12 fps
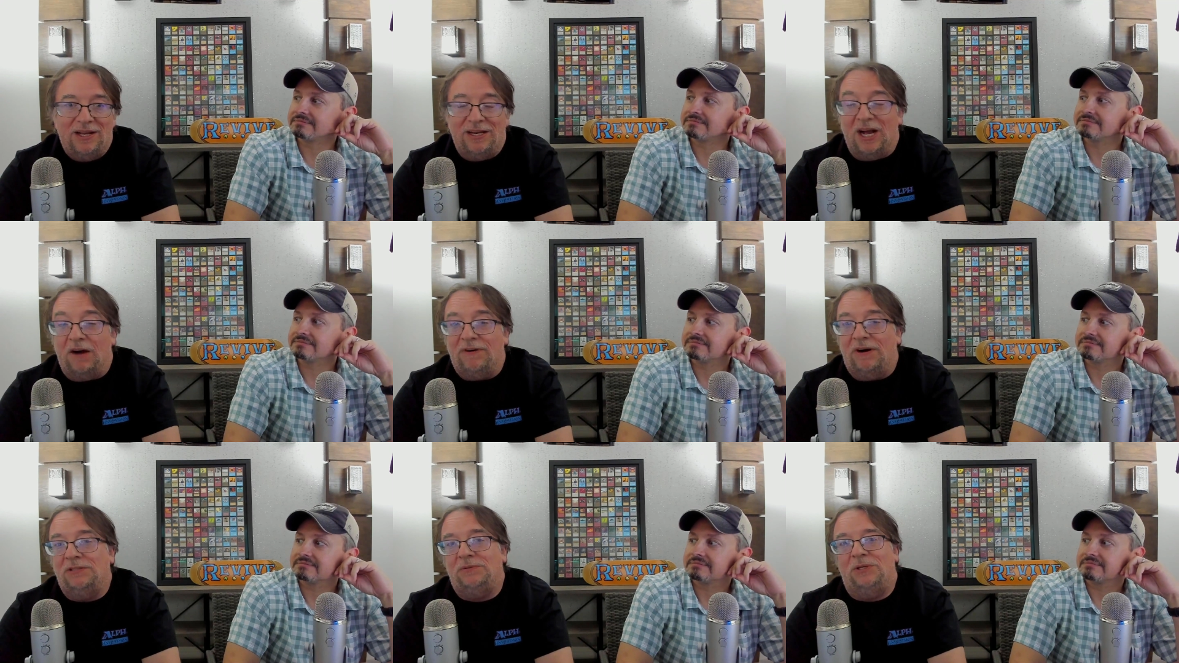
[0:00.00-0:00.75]
Speaker 1: Now, if I
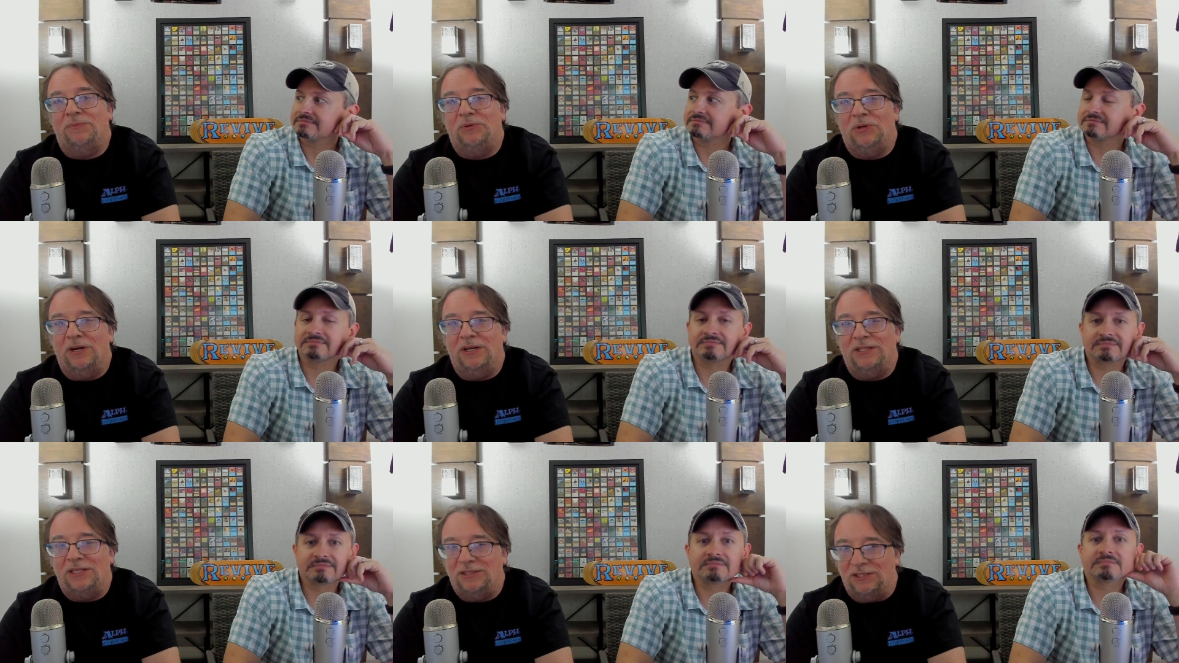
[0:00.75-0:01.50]
was comparing
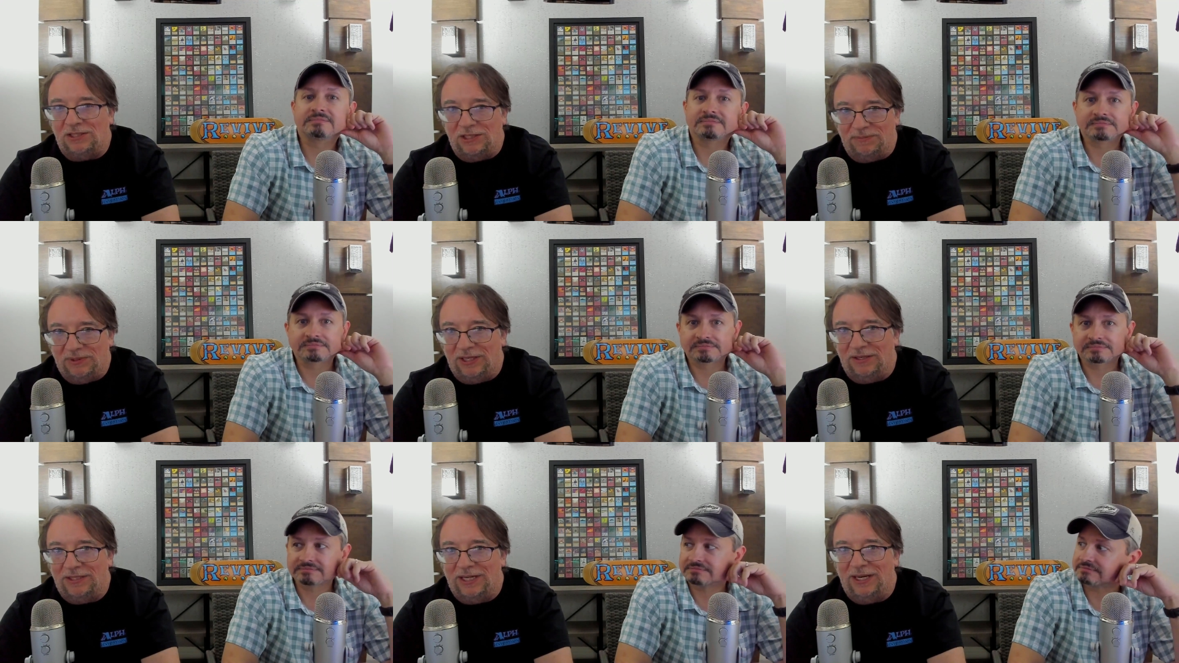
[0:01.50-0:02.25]
TCG player
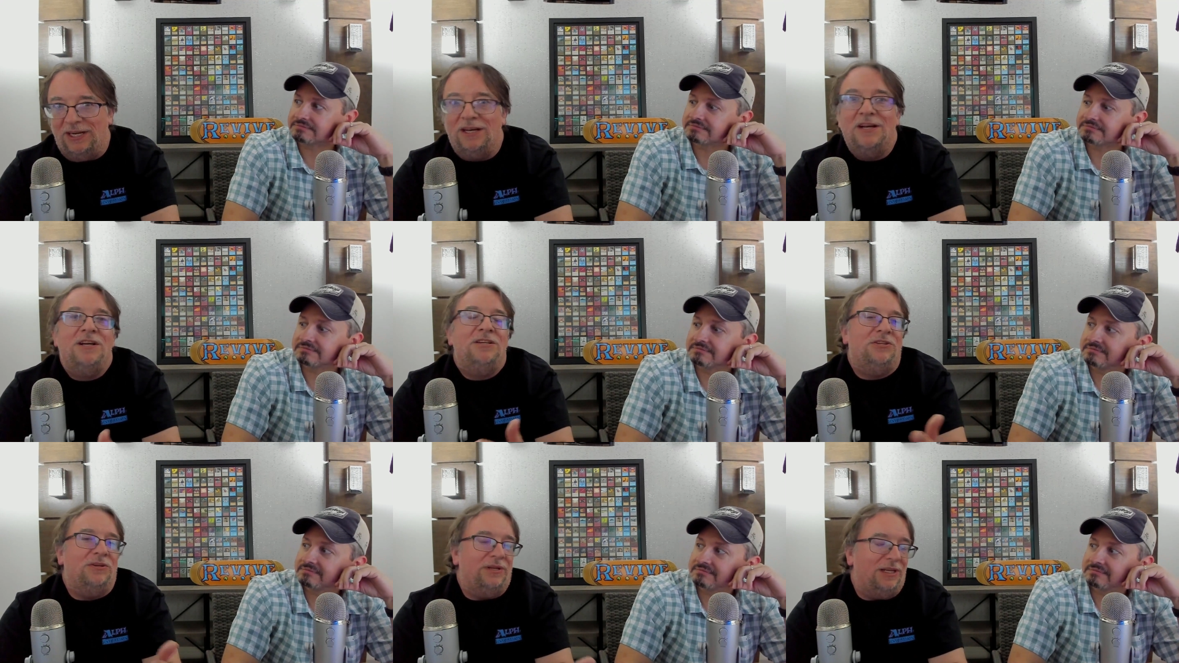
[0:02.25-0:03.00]
data
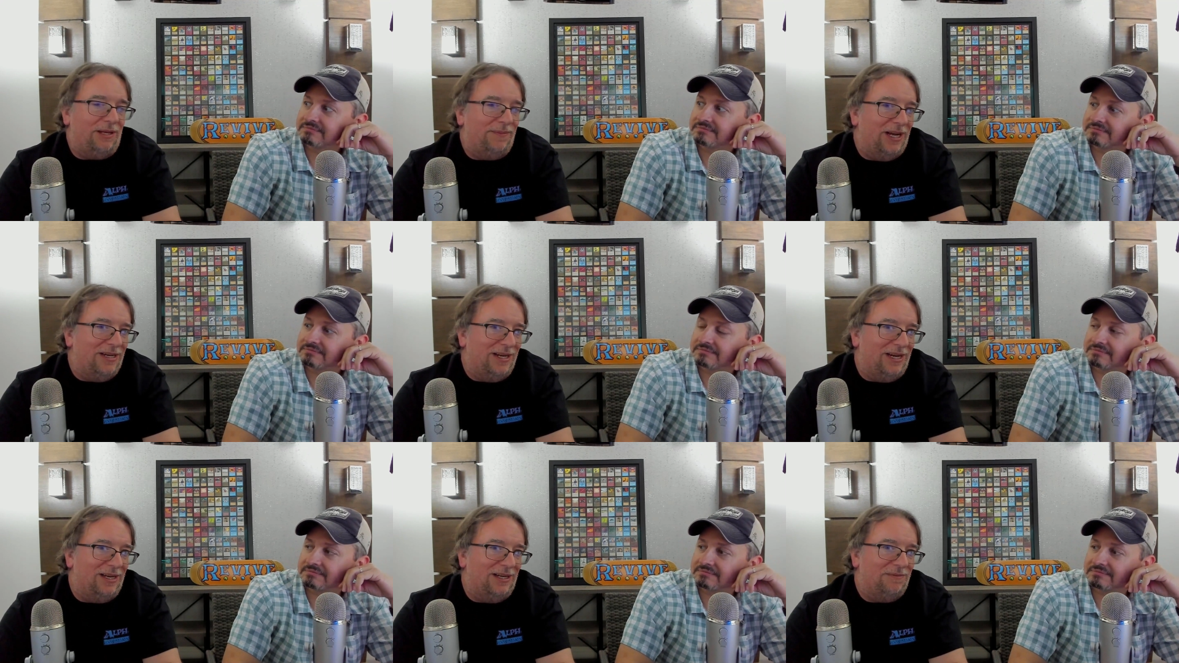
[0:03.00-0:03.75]
to eBay
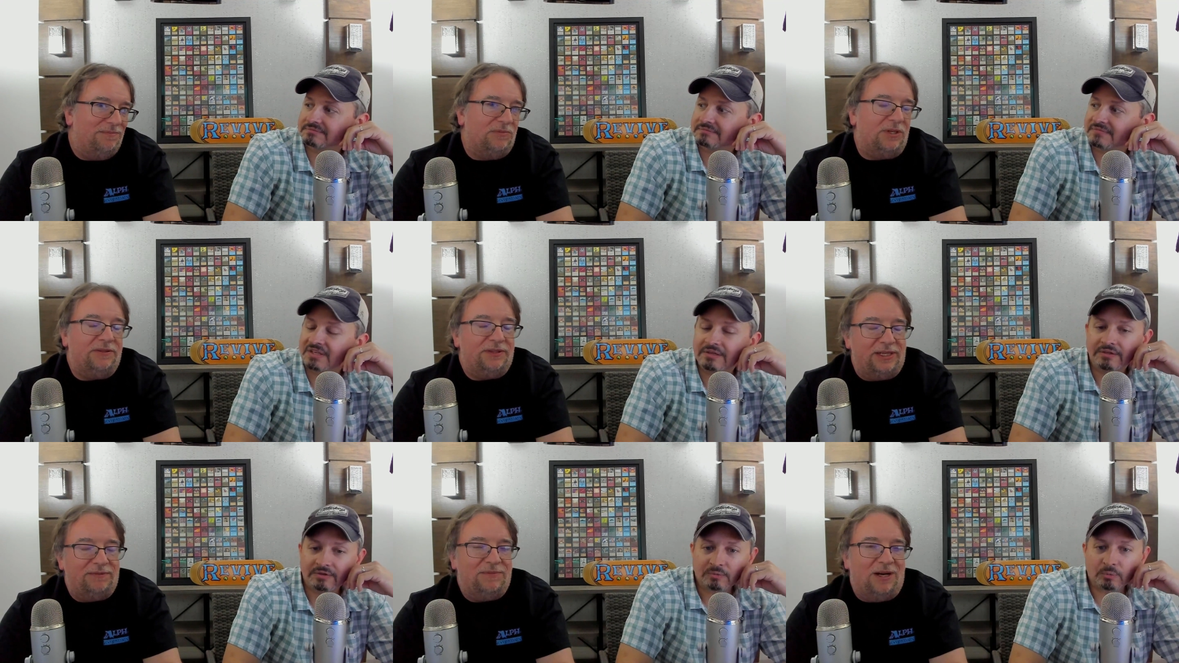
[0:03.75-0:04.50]
data, well,
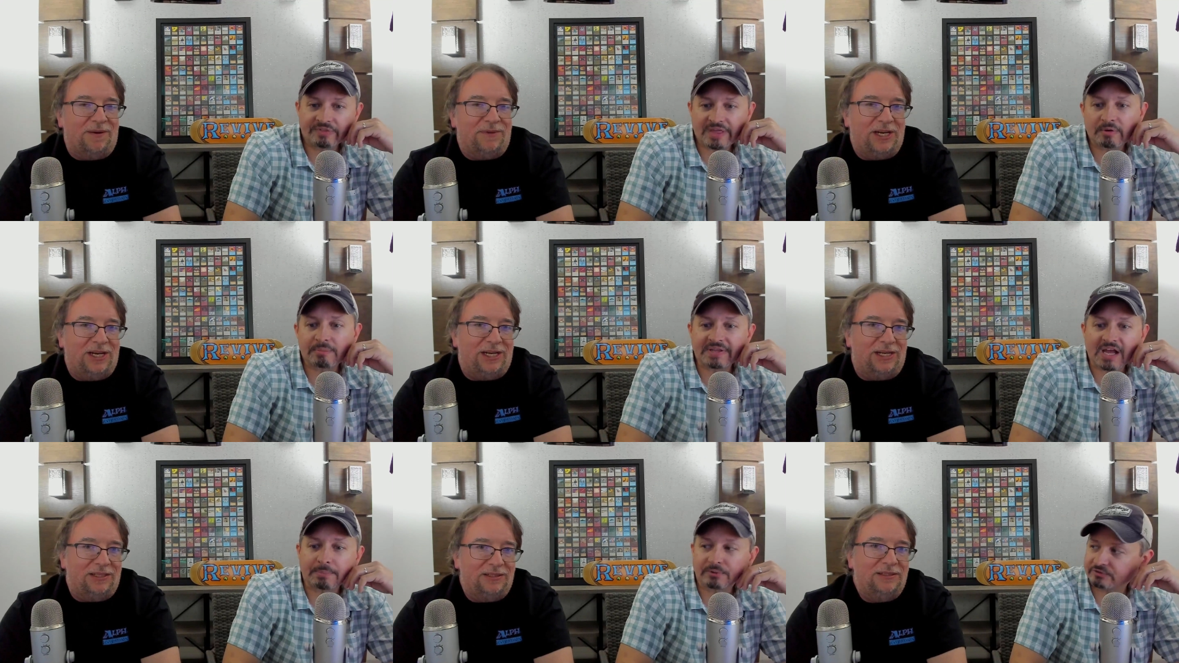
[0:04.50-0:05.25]
then. Well, that would be
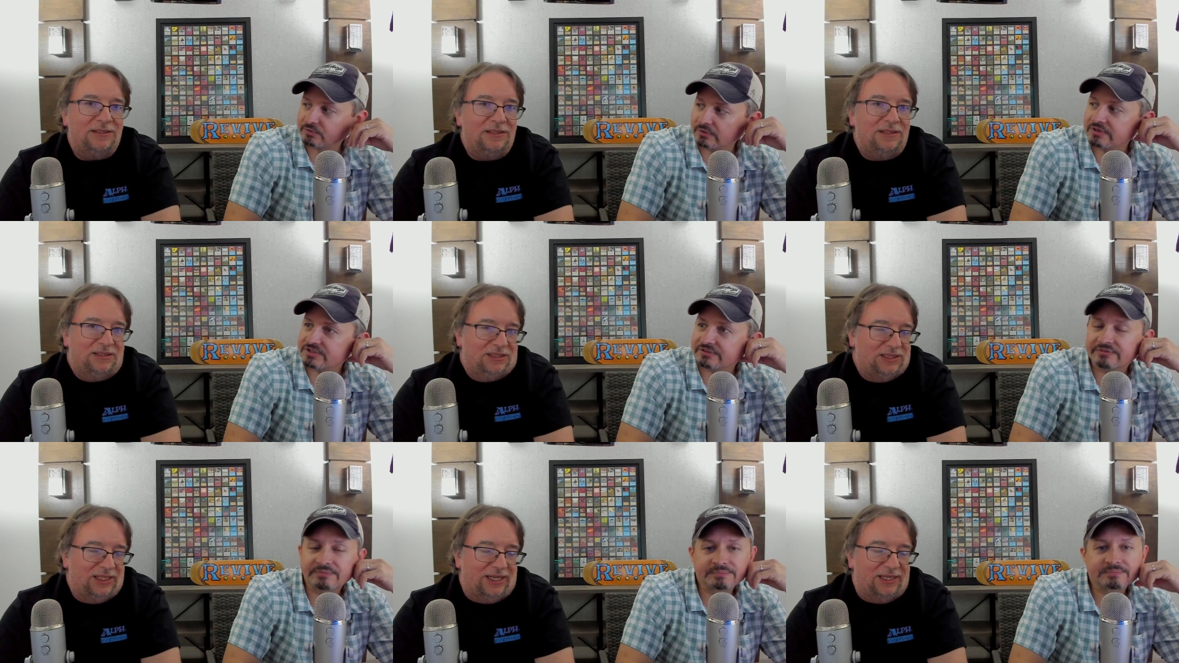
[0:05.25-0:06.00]
apples to oranges.
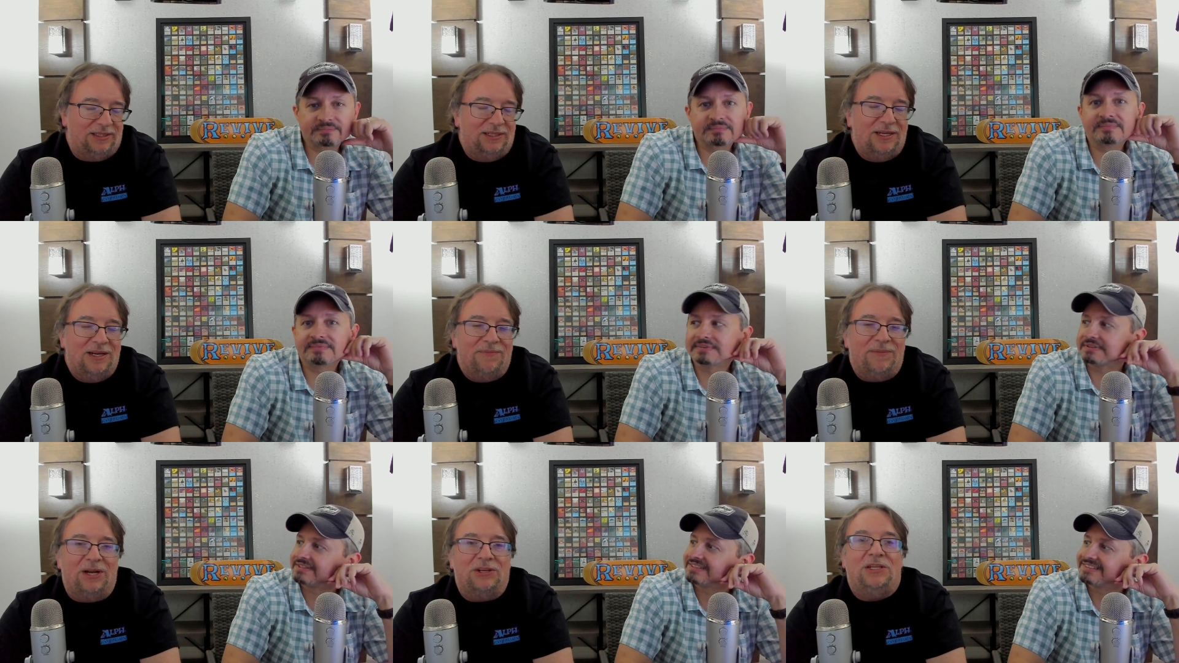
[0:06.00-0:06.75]
Yeah.
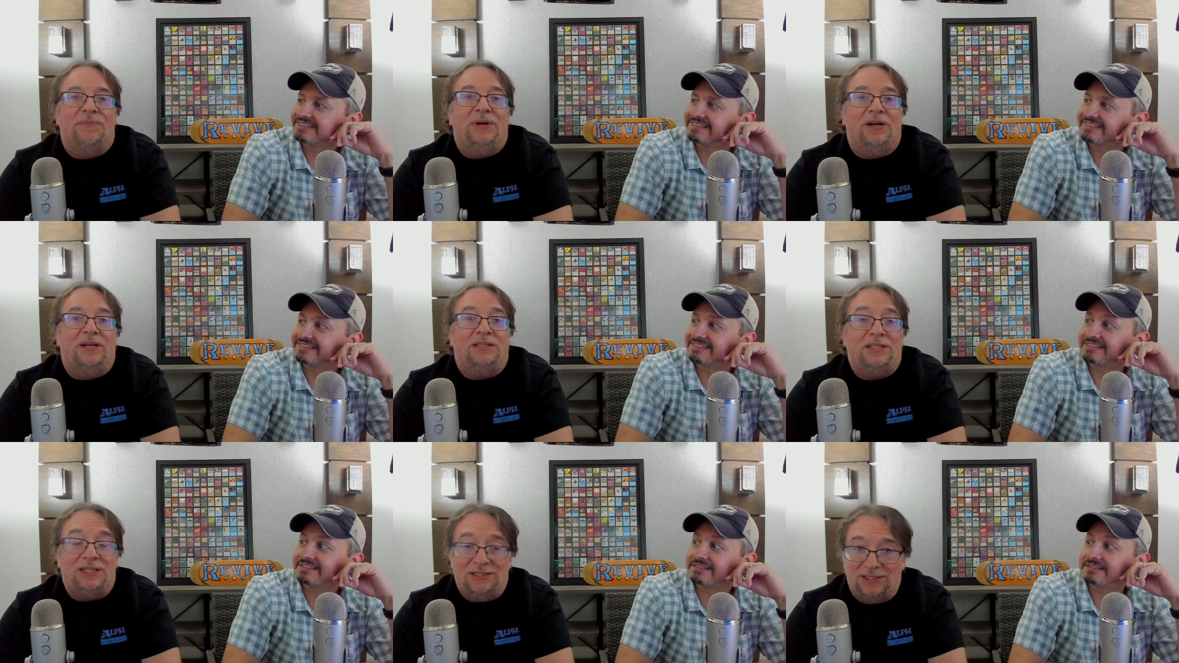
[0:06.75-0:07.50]
But I was comparing
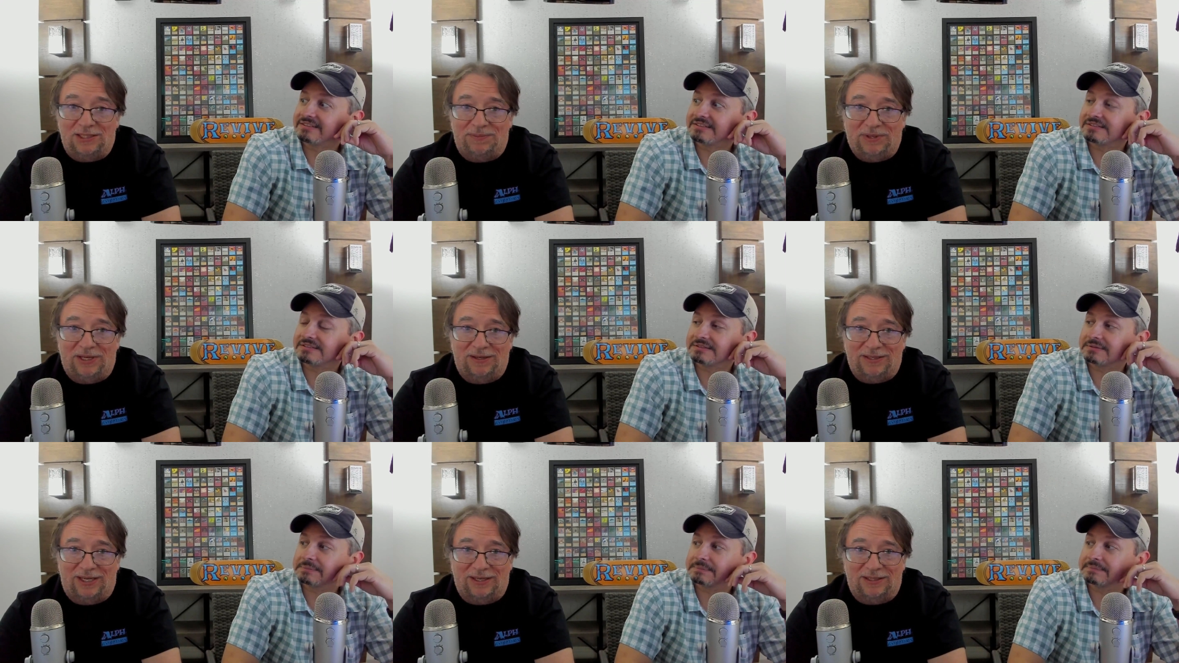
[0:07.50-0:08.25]
TCG player
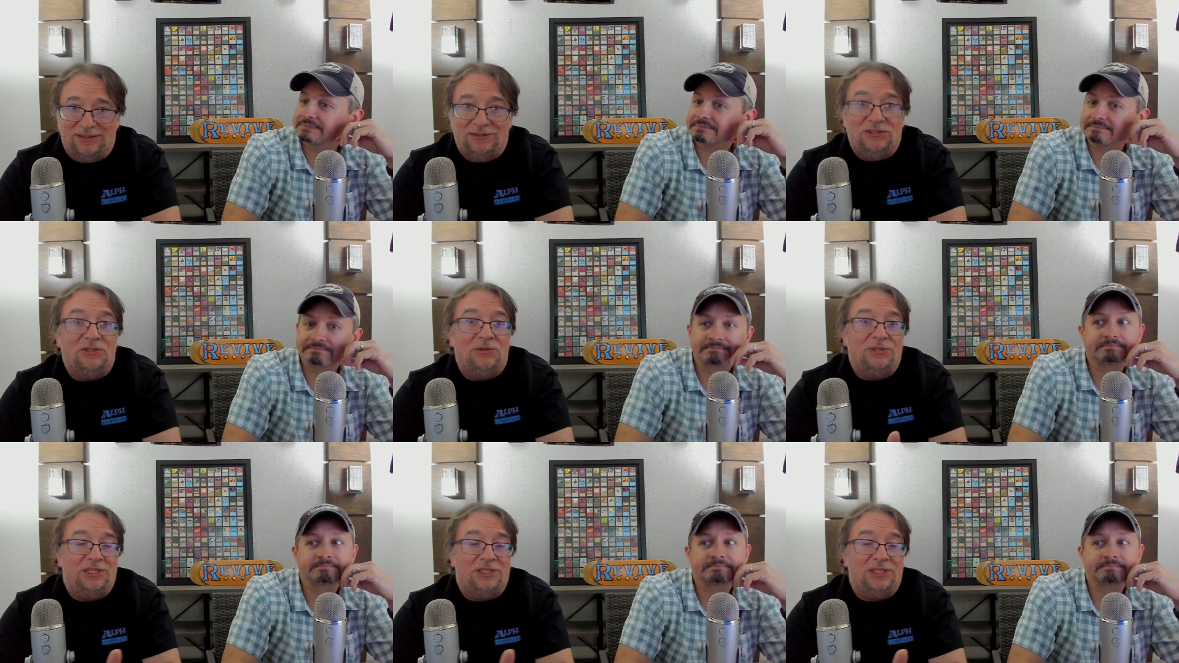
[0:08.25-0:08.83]
data to